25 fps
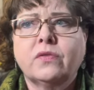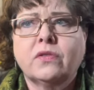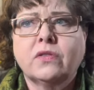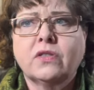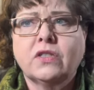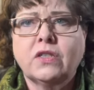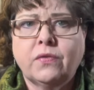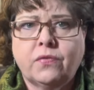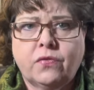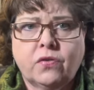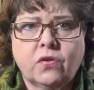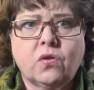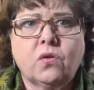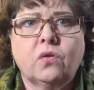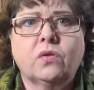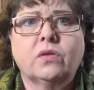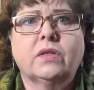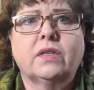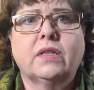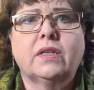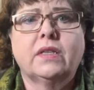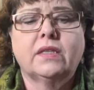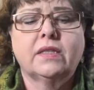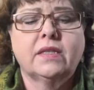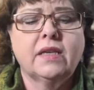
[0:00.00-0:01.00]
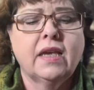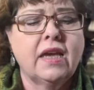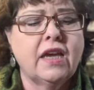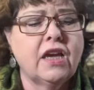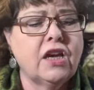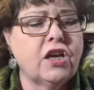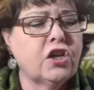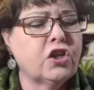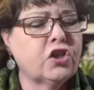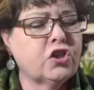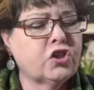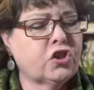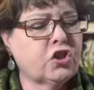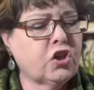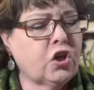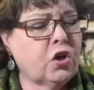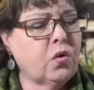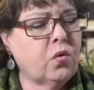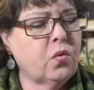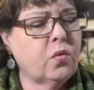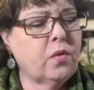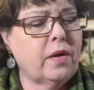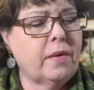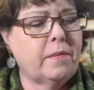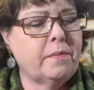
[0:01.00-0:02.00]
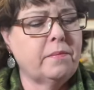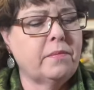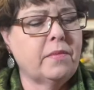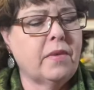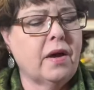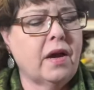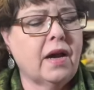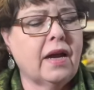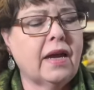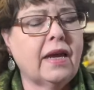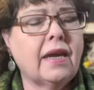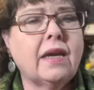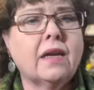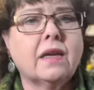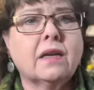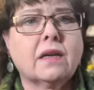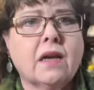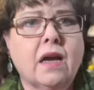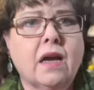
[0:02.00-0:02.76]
difficulties. So my